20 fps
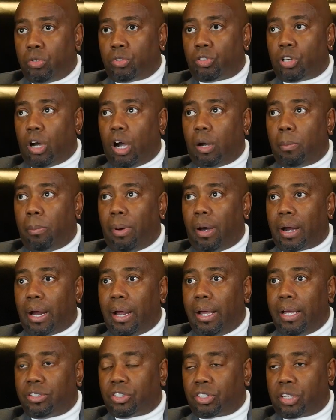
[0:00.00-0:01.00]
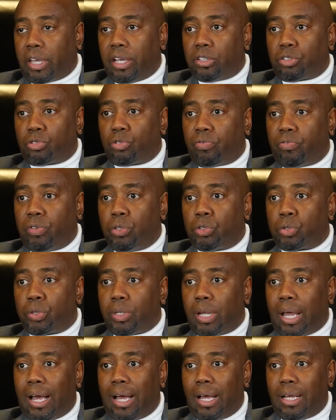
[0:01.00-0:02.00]
you talk about our educational future
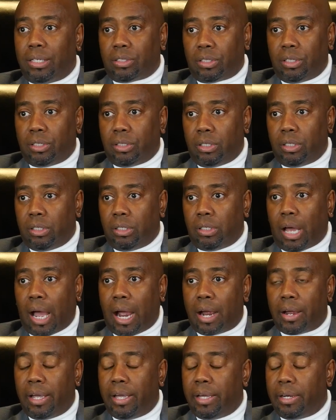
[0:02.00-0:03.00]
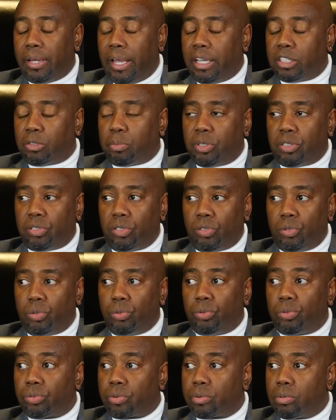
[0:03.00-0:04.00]
lies in higher ed and
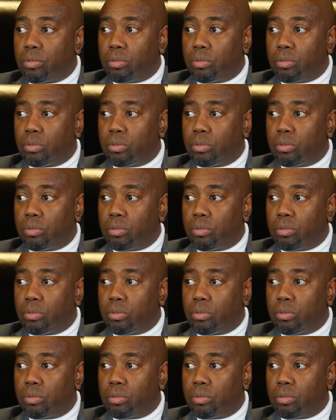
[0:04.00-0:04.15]
HBCUs,